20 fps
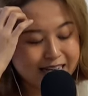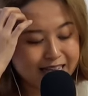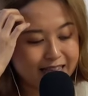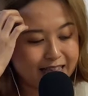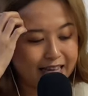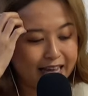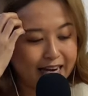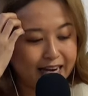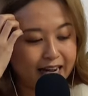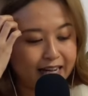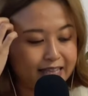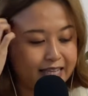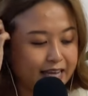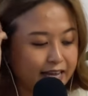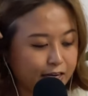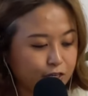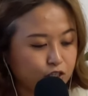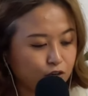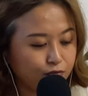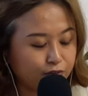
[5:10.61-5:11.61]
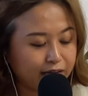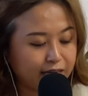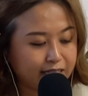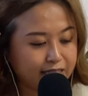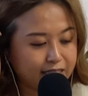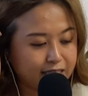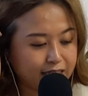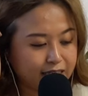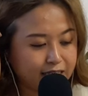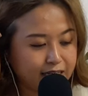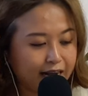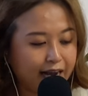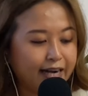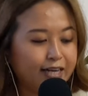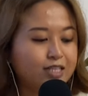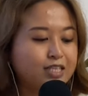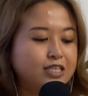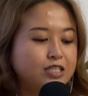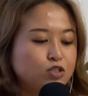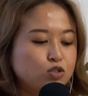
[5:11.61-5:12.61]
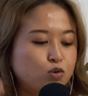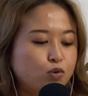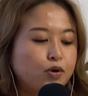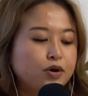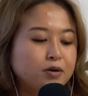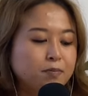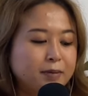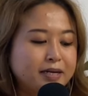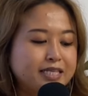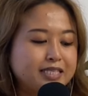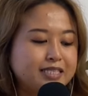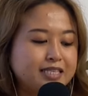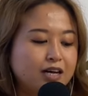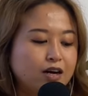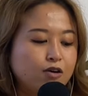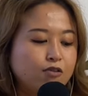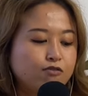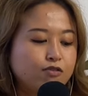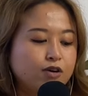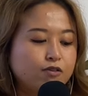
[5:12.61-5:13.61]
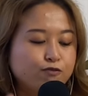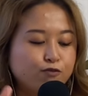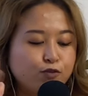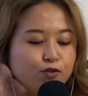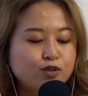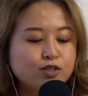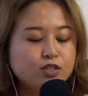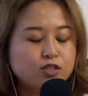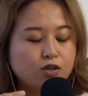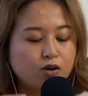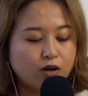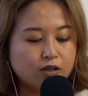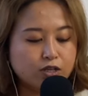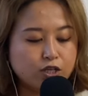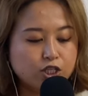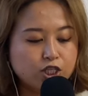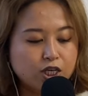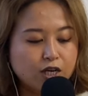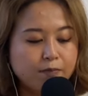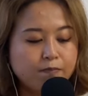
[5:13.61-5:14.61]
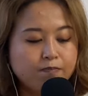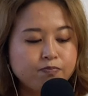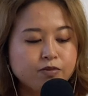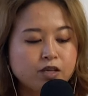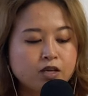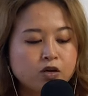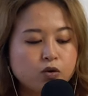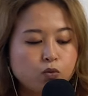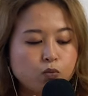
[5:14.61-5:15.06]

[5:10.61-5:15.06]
that at the age of 18, I actually scored myself a full scholarship,